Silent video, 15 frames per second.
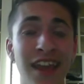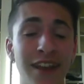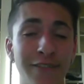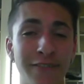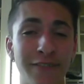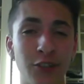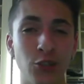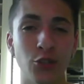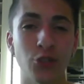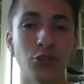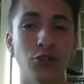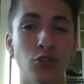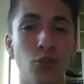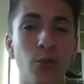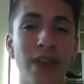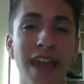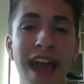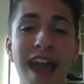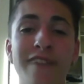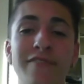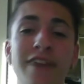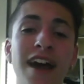and a finisher, so we
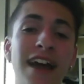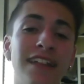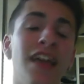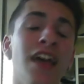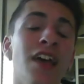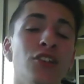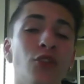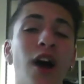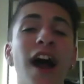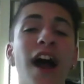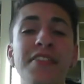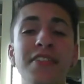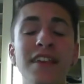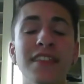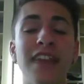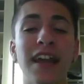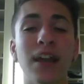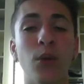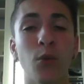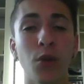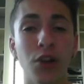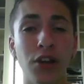have that. So I think that
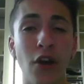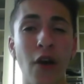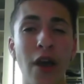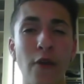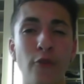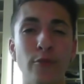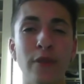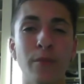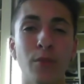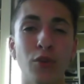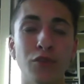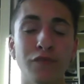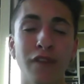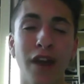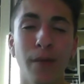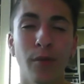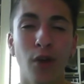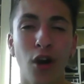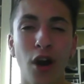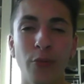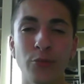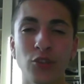can work out and will be the most viable
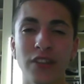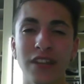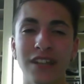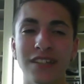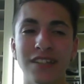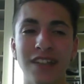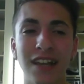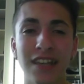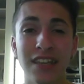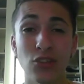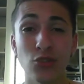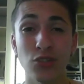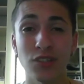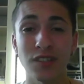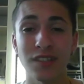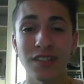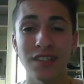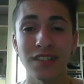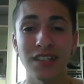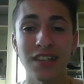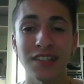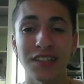option that Inzaghi uses this
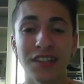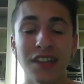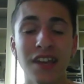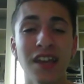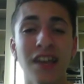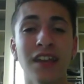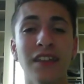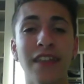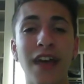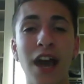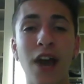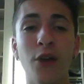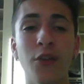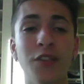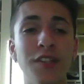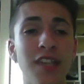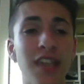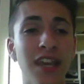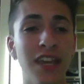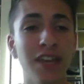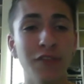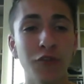season. Now, the
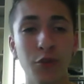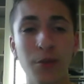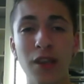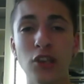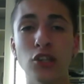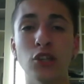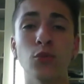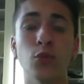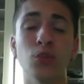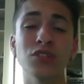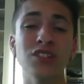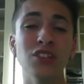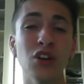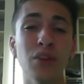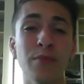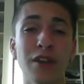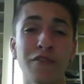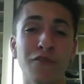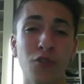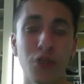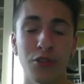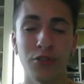second formation will still be a
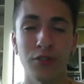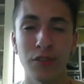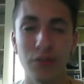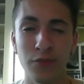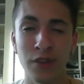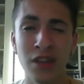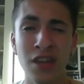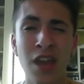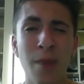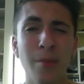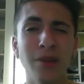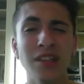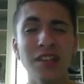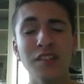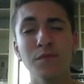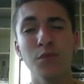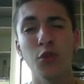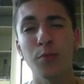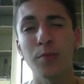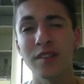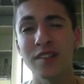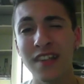4-3-3, but this is
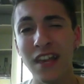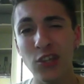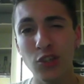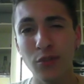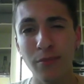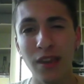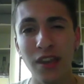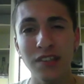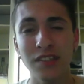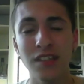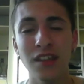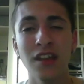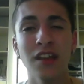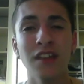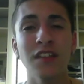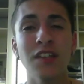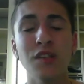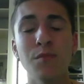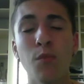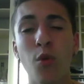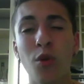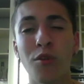more possession-based. This
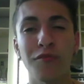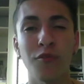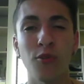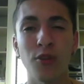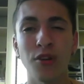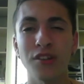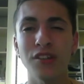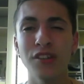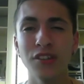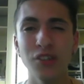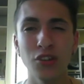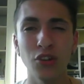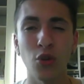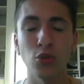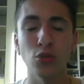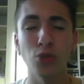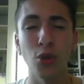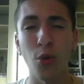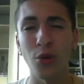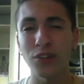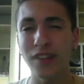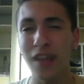is more for,
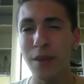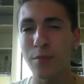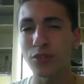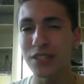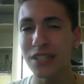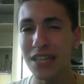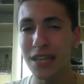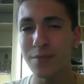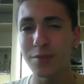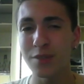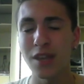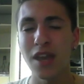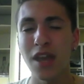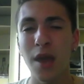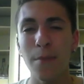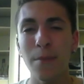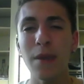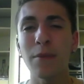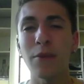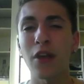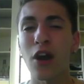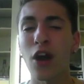lower table teams,
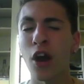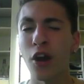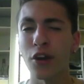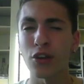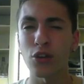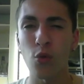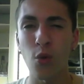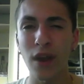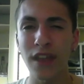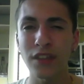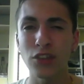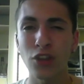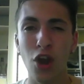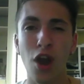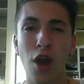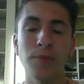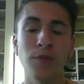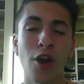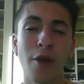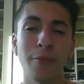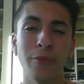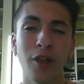people that aren't quite
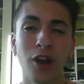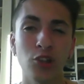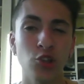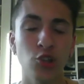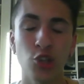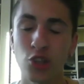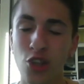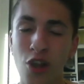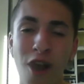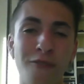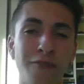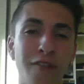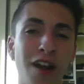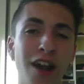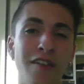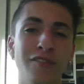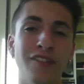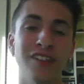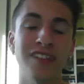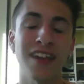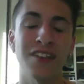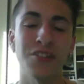top-notch, top 5
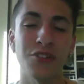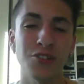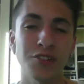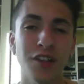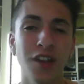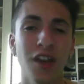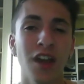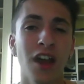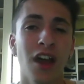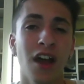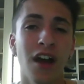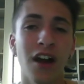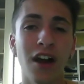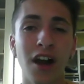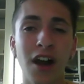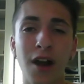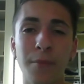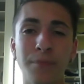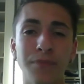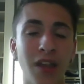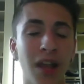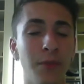contenders.
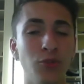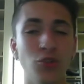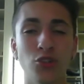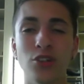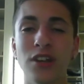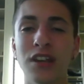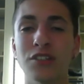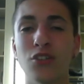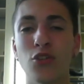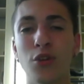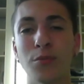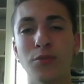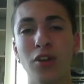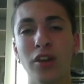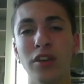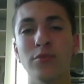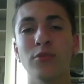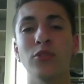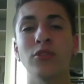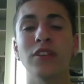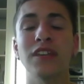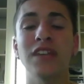I'm sure you guys know who I'm talking
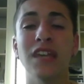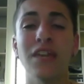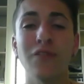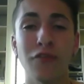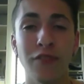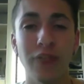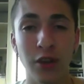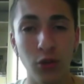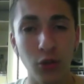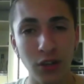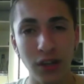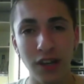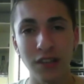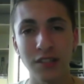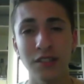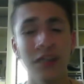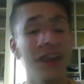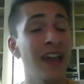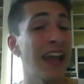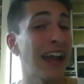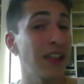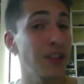about. The Chievo Veronas,
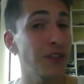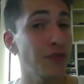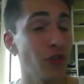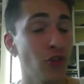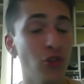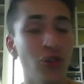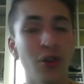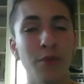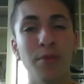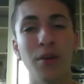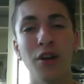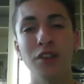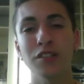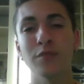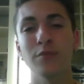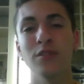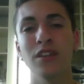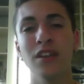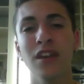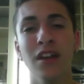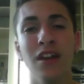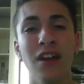Hellas Verona
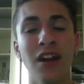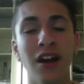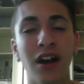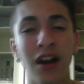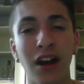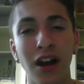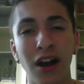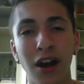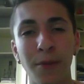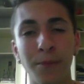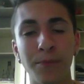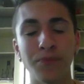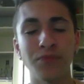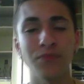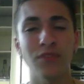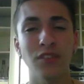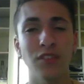possibly, Sampdoria,